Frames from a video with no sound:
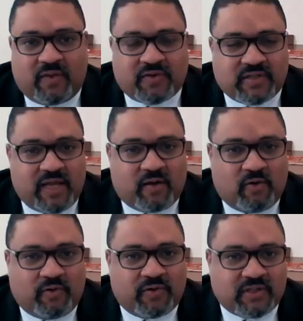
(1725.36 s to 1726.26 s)
the other
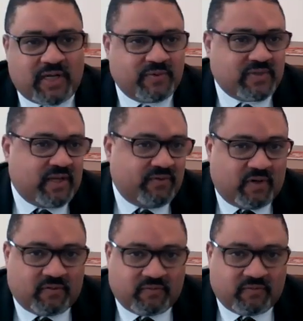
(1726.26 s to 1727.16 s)
stakeholders. And I would
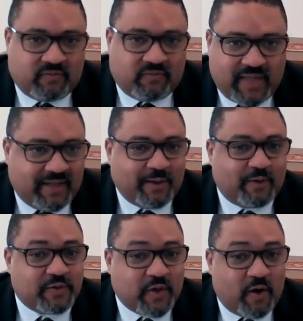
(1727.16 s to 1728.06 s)
say, that
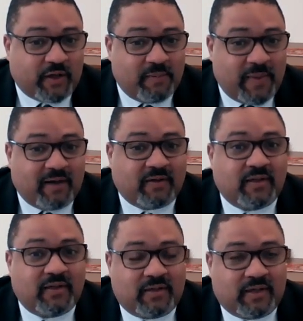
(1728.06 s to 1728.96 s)
includes talking
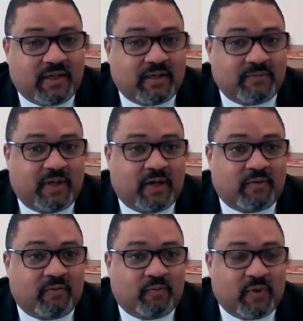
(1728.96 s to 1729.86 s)
about,
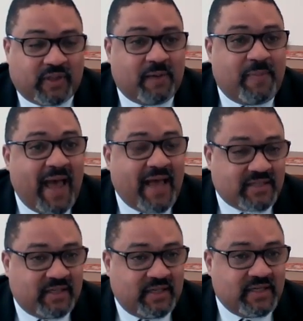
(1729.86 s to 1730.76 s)
what the
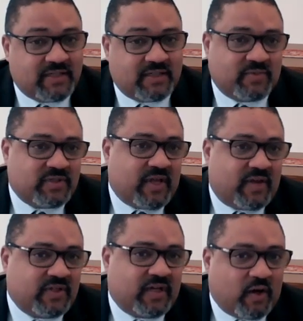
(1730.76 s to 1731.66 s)
capacity is, and which
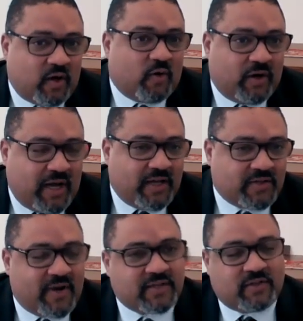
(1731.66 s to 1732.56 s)
is obviously a current
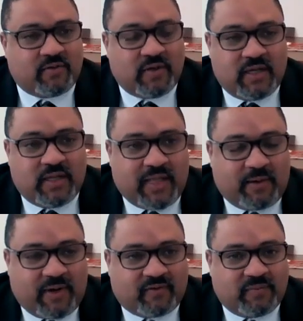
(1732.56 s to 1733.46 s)
contract. So
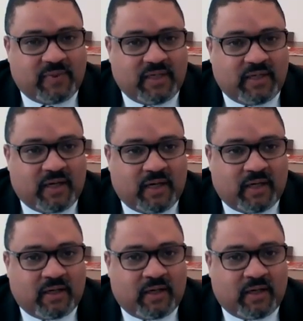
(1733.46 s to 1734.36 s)
that would have to be
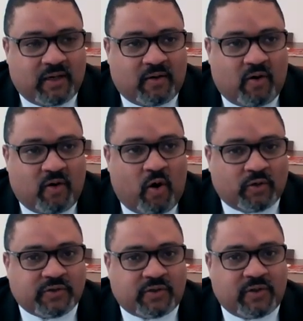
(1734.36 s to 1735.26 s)

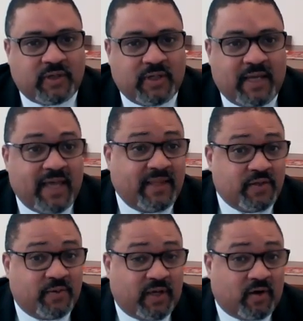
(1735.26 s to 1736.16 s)
altered, and
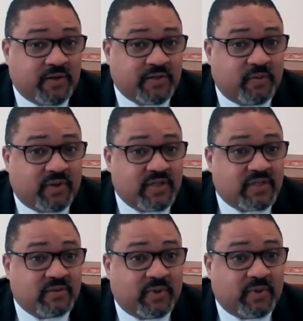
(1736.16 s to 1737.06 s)
then doing it also
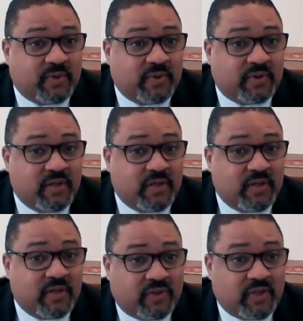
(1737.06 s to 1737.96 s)

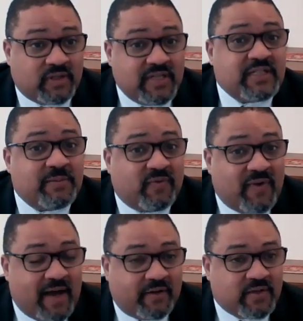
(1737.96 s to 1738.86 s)
with the system
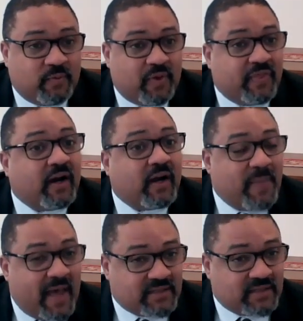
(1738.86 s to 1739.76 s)
providers and what their
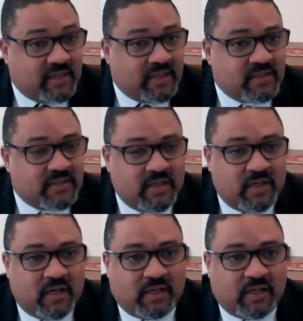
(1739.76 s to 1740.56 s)
capacity is.